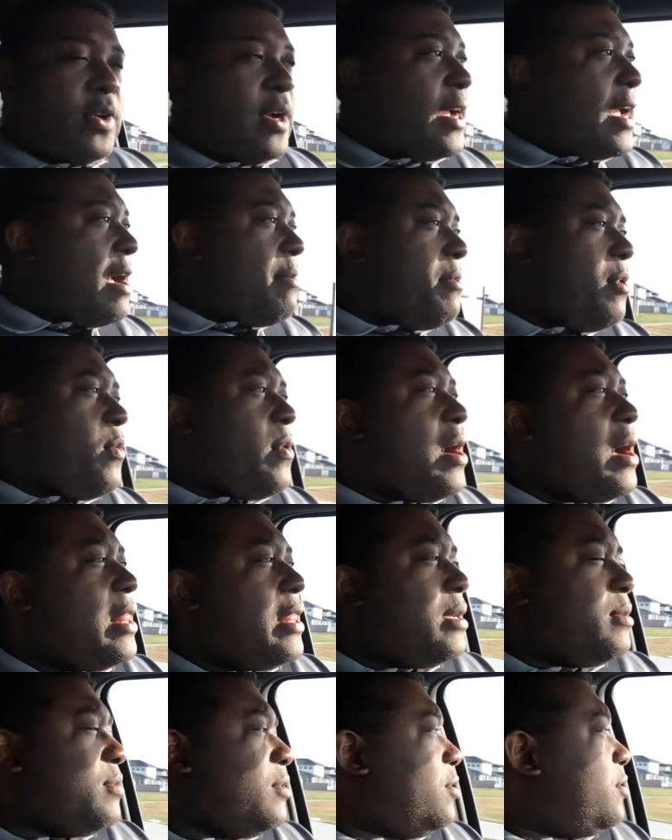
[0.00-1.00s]
I got my
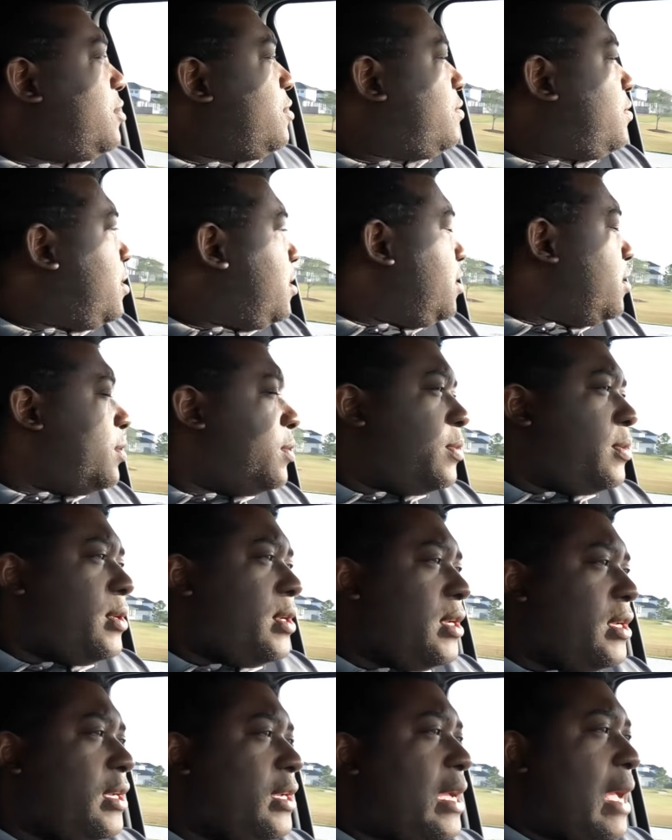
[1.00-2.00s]
wallet, we're on the road.
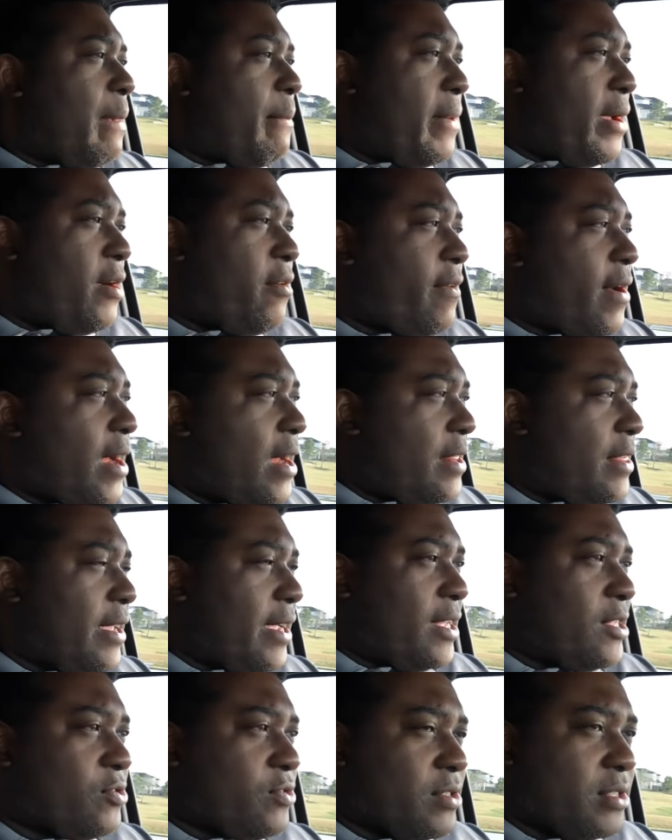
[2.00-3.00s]
I met her right at the
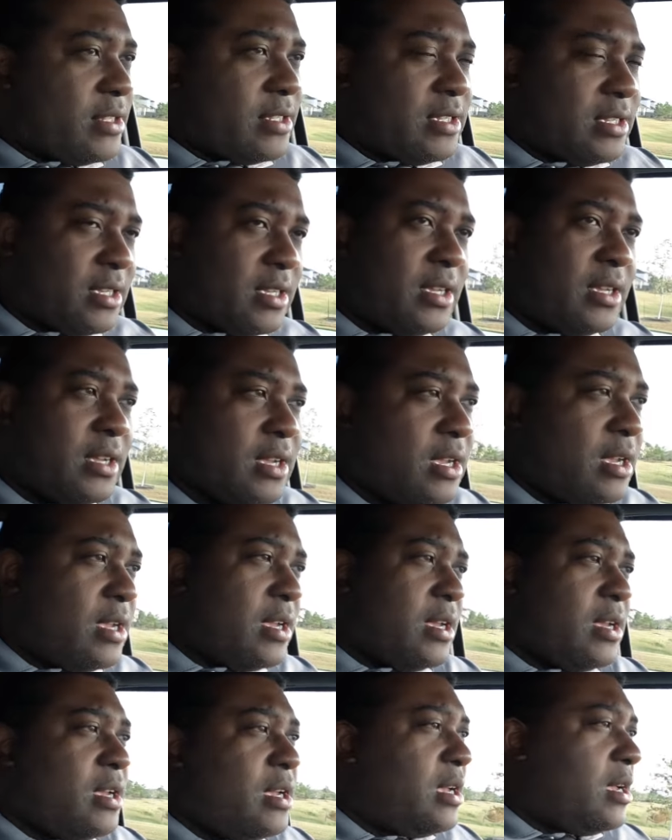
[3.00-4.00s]
entrance,
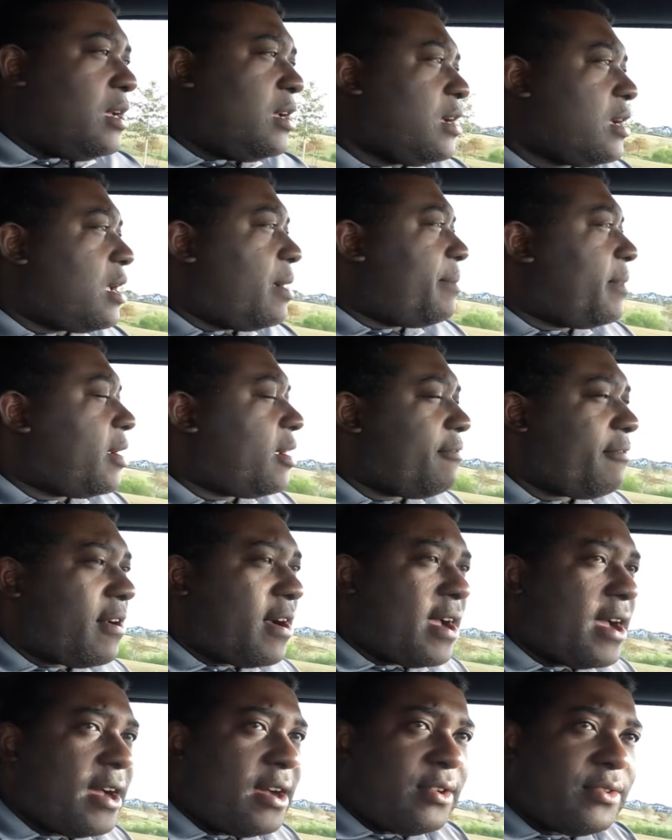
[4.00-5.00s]
coming out of
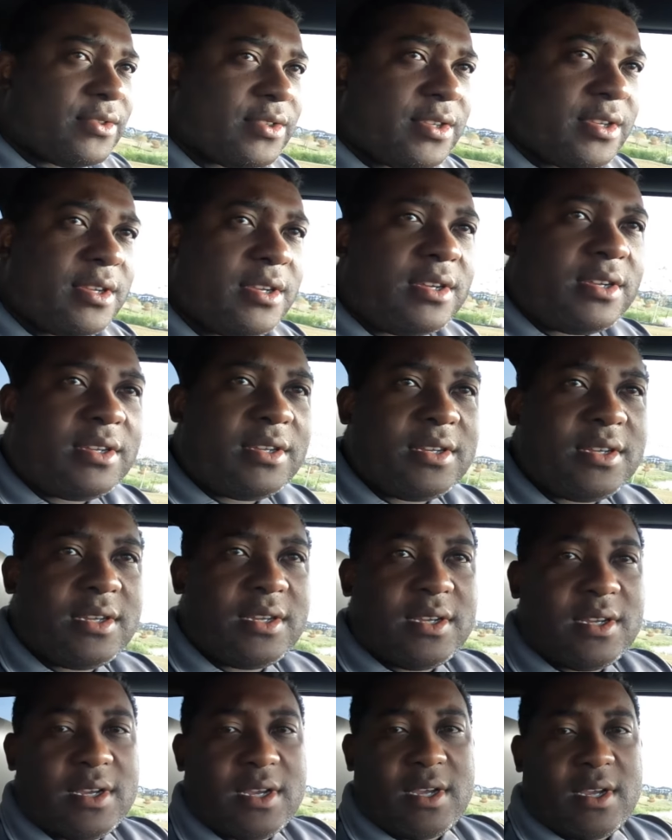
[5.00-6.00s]
our house
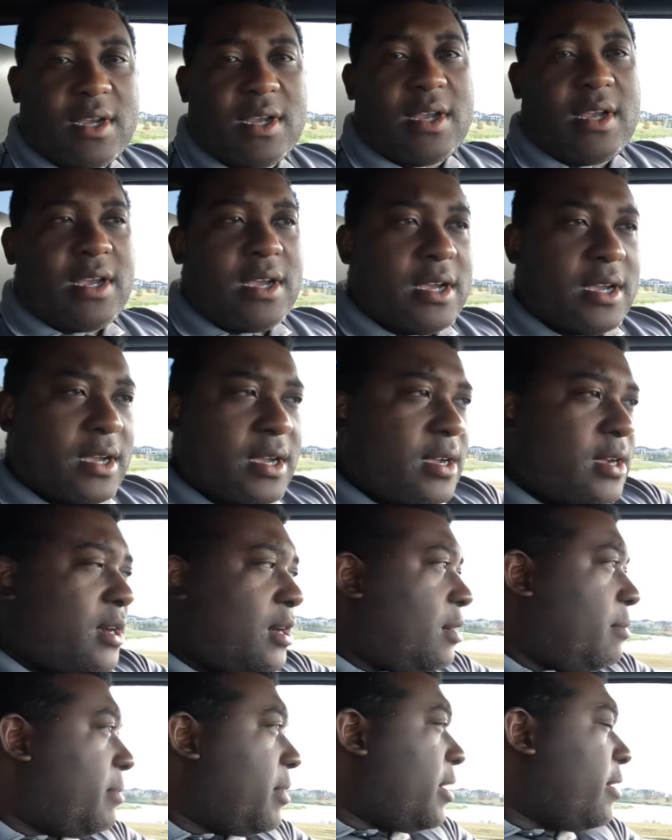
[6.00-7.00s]

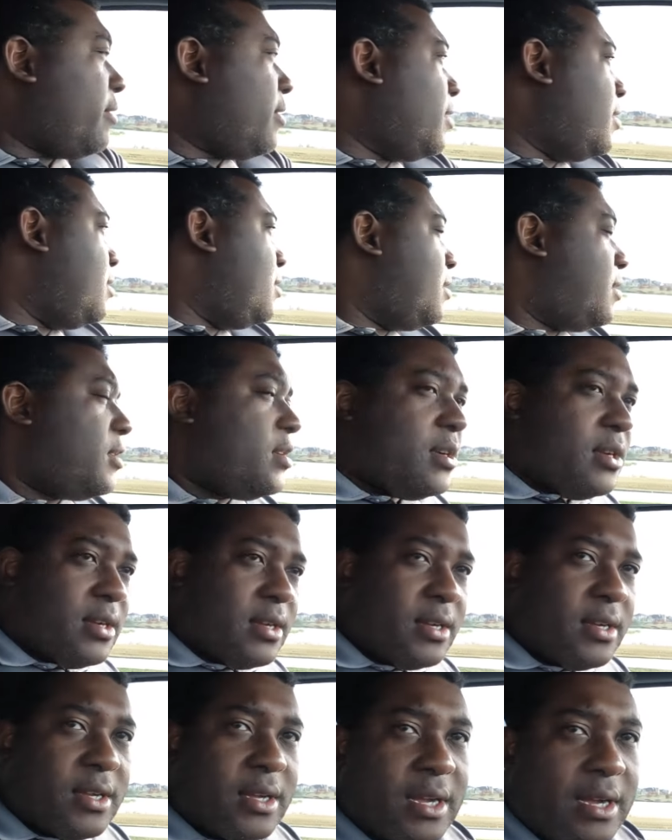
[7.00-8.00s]
um, area.
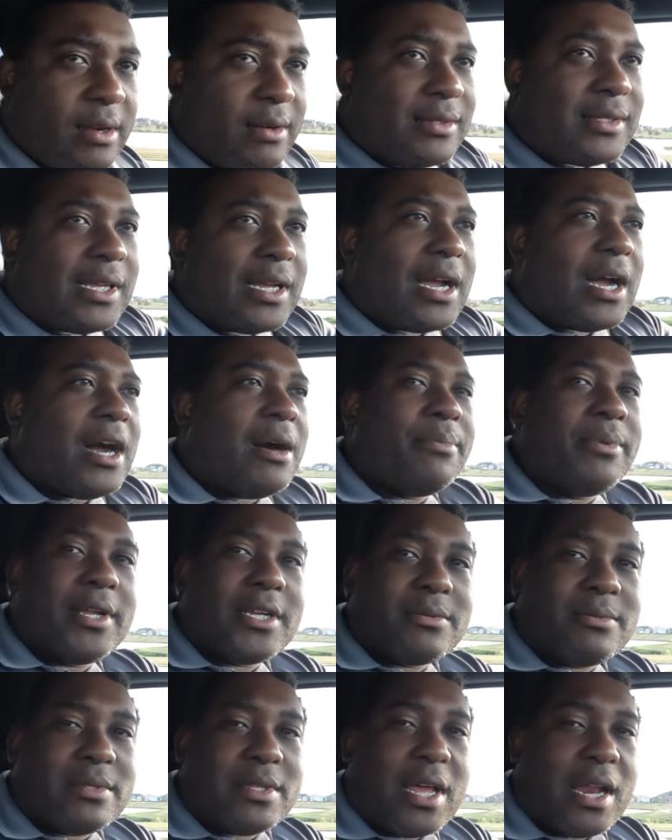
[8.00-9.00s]
I was say
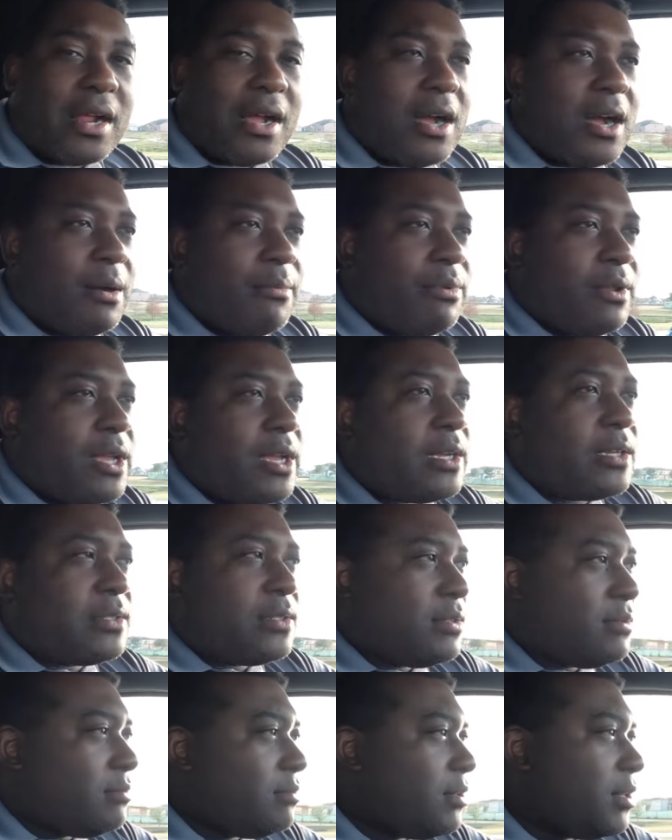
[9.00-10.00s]
complex was not a
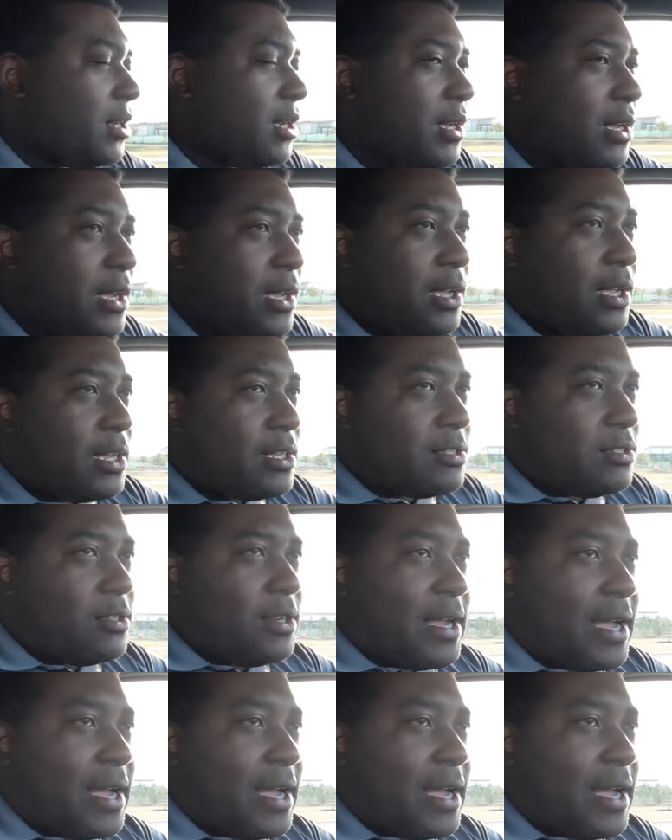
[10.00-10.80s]
complex. It's a little